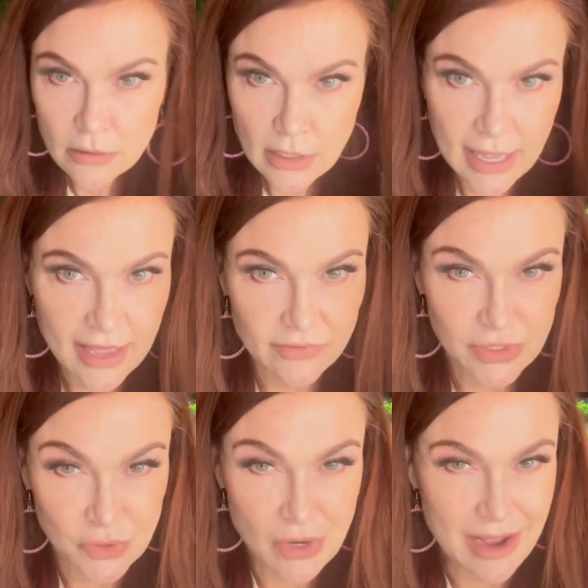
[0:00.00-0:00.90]
having
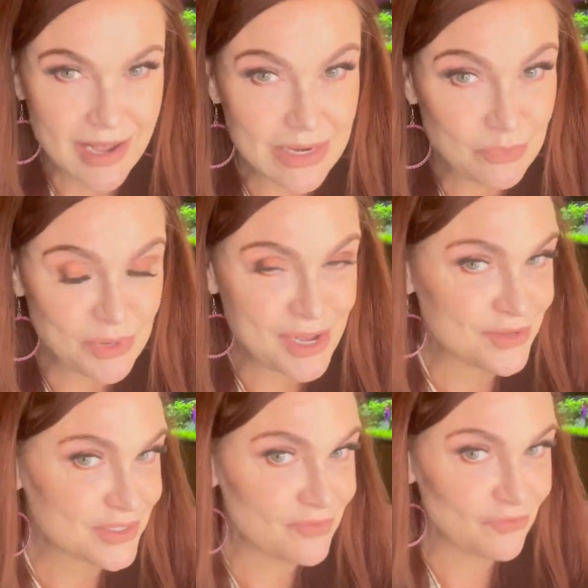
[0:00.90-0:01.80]
your
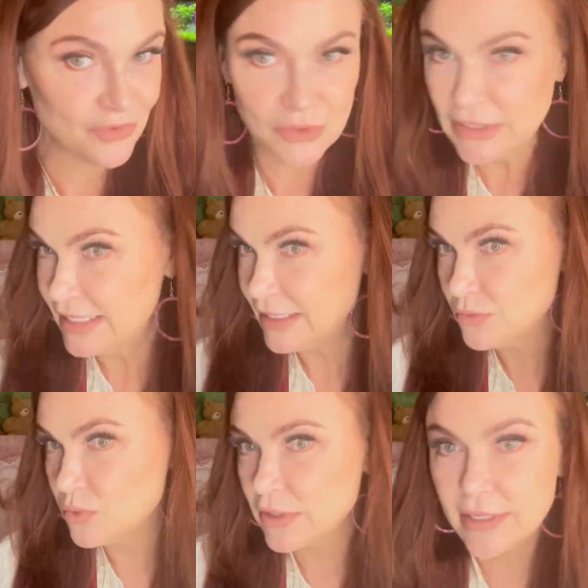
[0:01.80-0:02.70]
eyebrows filled in. It
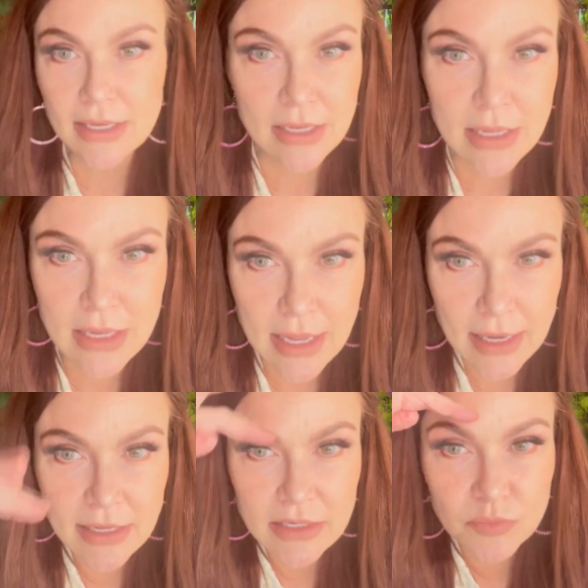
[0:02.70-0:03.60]
really,
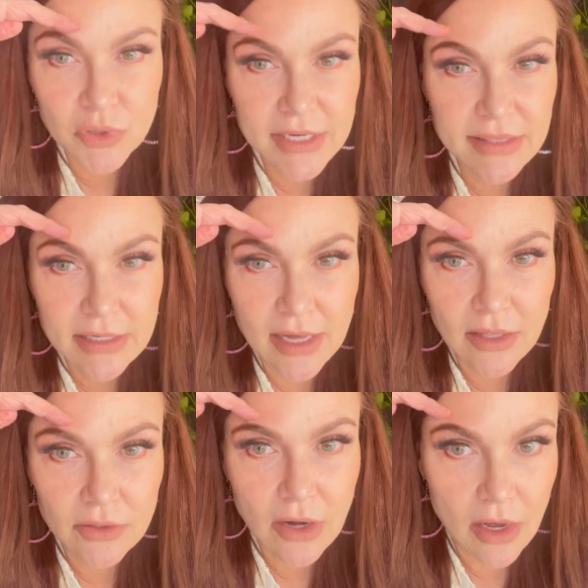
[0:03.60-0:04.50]
and then putting the
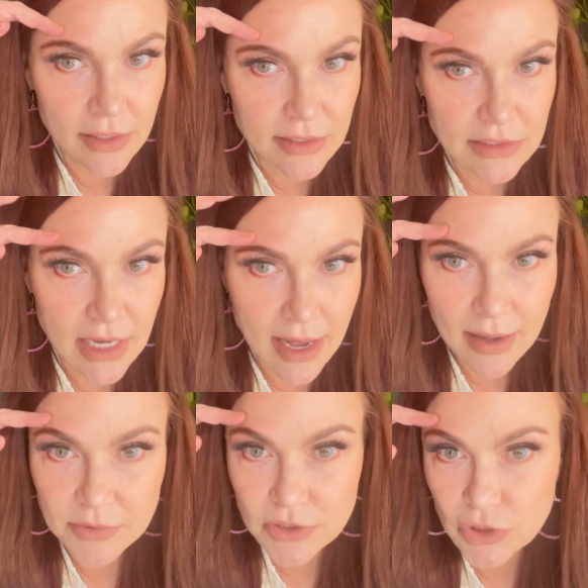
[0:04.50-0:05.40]
color on
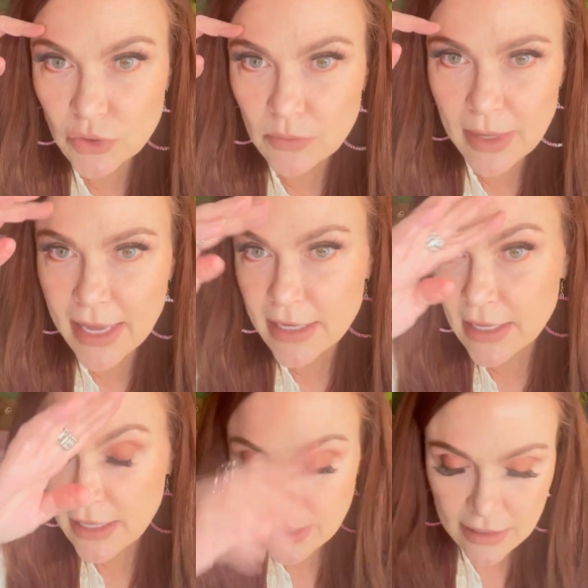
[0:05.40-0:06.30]
top to
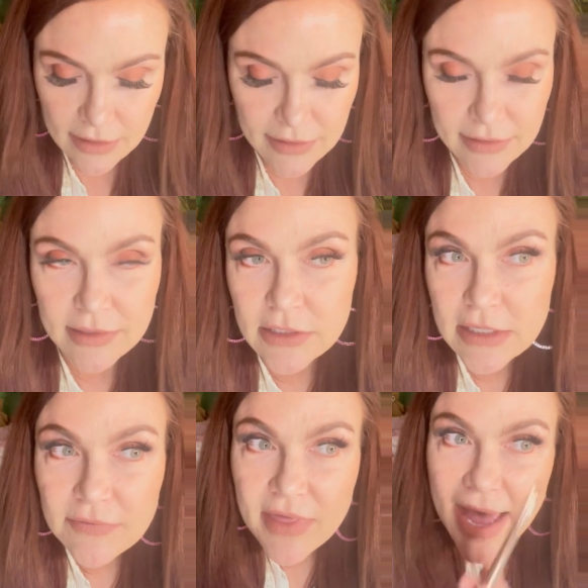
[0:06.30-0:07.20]

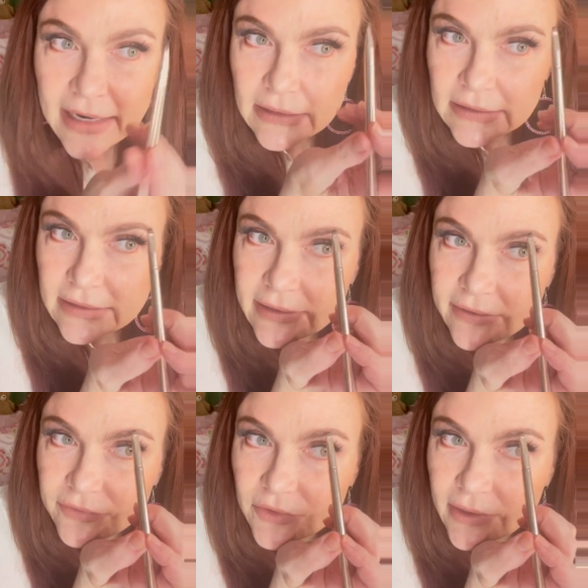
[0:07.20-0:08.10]
give that
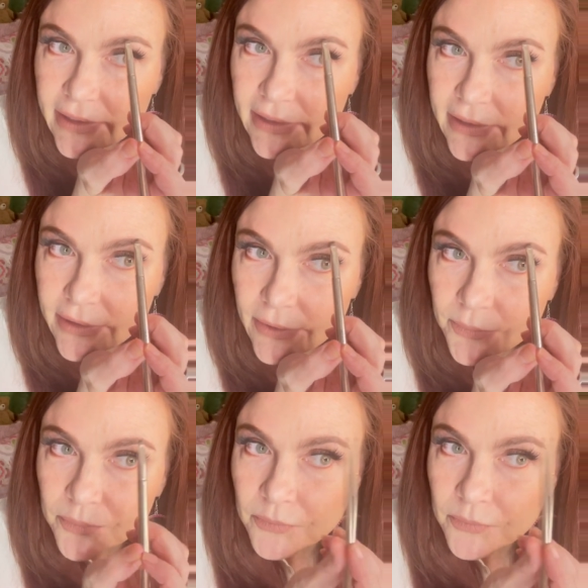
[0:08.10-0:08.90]
lift right here.